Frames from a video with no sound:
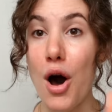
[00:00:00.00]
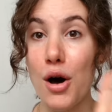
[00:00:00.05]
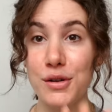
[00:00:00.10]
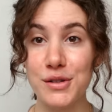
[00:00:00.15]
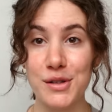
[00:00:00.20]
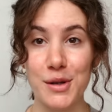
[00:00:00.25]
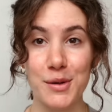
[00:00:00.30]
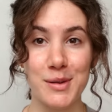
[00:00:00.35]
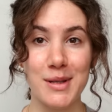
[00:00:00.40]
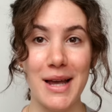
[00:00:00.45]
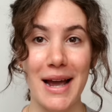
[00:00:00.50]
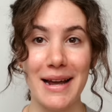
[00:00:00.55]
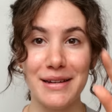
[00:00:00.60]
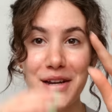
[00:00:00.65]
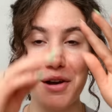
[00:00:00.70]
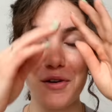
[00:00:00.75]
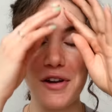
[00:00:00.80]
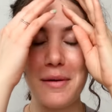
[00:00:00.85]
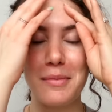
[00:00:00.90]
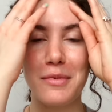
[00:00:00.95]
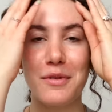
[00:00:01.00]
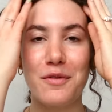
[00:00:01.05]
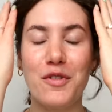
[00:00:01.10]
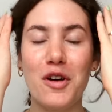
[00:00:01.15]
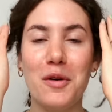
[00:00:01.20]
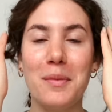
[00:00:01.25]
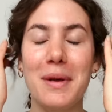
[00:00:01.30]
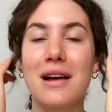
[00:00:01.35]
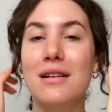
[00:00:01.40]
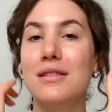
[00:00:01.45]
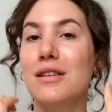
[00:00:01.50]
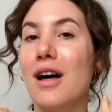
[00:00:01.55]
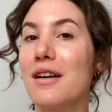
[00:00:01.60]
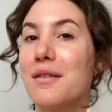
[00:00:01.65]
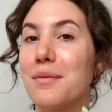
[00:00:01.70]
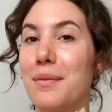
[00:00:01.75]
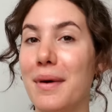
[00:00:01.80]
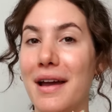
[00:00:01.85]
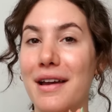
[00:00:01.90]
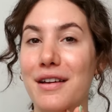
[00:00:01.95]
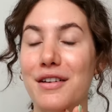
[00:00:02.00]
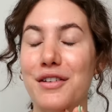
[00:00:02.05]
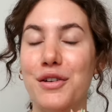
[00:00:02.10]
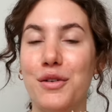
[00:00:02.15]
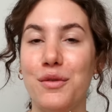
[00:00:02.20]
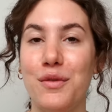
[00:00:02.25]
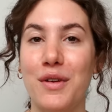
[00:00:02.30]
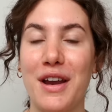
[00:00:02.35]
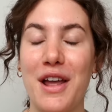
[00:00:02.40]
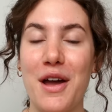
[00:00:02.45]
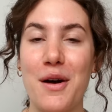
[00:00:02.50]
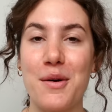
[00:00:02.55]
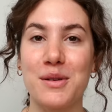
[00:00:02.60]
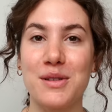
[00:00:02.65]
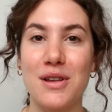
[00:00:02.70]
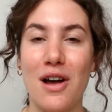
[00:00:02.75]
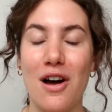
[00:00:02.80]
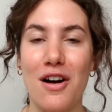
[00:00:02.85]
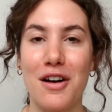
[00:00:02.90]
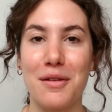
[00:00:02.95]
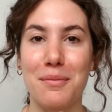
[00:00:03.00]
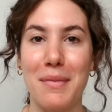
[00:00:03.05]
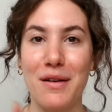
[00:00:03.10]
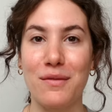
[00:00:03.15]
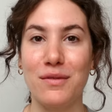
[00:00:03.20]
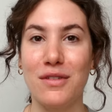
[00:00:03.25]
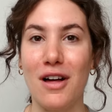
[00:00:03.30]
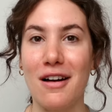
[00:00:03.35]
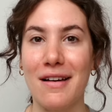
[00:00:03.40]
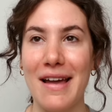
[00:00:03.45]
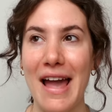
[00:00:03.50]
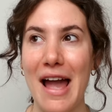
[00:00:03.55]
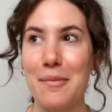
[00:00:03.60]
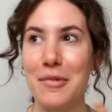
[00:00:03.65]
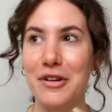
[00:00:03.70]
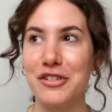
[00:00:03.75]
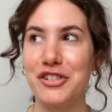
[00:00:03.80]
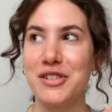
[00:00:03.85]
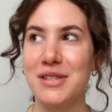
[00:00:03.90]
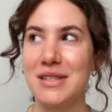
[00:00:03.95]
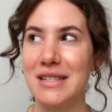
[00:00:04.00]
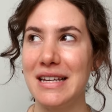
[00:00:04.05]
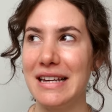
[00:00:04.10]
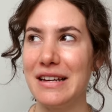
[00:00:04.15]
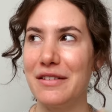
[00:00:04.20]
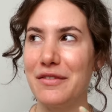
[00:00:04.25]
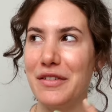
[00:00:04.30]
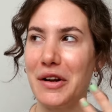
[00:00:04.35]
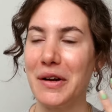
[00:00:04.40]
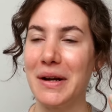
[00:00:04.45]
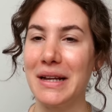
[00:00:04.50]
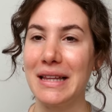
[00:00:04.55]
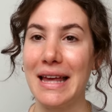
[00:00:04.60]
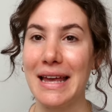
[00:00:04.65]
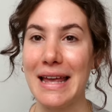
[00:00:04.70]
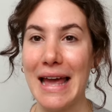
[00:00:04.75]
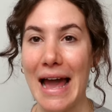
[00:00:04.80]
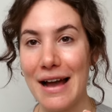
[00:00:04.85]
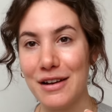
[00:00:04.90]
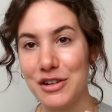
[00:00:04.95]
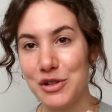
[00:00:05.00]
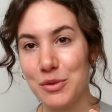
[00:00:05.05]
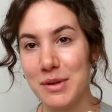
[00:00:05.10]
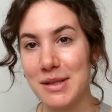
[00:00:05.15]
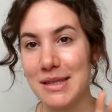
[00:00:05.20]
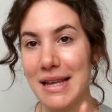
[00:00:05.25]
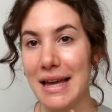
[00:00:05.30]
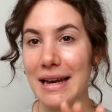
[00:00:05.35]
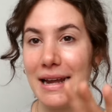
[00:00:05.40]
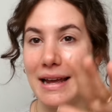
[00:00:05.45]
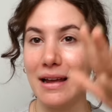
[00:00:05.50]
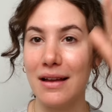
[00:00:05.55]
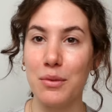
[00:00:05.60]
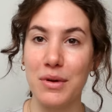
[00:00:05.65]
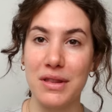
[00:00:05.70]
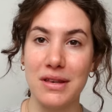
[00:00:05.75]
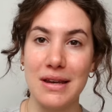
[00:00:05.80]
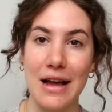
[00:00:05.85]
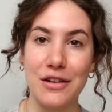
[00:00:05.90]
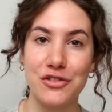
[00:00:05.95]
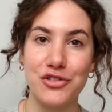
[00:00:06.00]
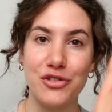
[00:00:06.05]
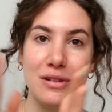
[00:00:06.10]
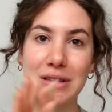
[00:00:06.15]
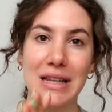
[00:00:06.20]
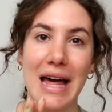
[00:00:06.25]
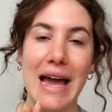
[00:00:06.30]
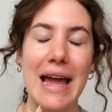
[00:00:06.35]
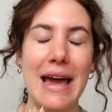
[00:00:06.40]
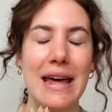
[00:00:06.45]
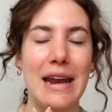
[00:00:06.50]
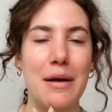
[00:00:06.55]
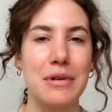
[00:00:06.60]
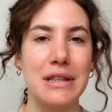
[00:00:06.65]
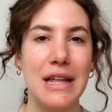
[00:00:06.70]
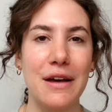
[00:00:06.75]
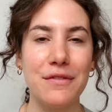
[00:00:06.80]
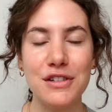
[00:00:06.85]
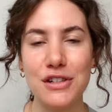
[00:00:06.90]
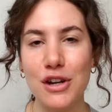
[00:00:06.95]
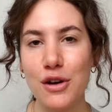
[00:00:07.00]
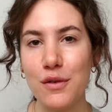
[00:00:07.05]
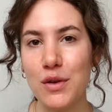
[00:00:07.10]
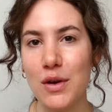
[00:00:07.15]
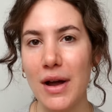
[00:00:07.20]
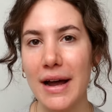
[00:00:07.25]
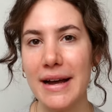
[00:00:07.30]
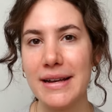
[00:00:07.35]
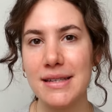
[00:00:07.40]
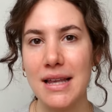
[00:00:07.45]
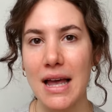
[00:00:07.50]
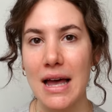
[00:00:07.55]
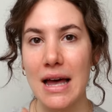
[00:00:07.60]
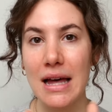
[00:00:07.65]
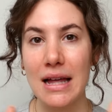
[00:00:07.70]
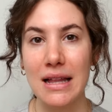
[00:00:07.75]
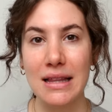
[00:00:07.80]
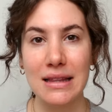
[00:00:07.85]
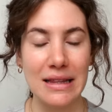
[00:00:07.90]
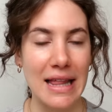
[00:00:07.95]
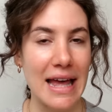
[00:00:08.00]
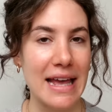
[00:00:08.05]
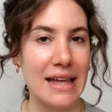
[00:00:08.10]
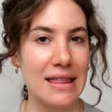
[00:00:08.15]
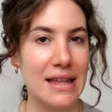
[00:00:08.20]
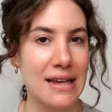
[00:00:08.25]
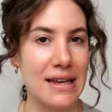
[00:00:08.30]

Also, side note, I've been filming a lot of my new videos on my vlog camera, just in a very like casual setting with natural light. And I would love to know if you guys like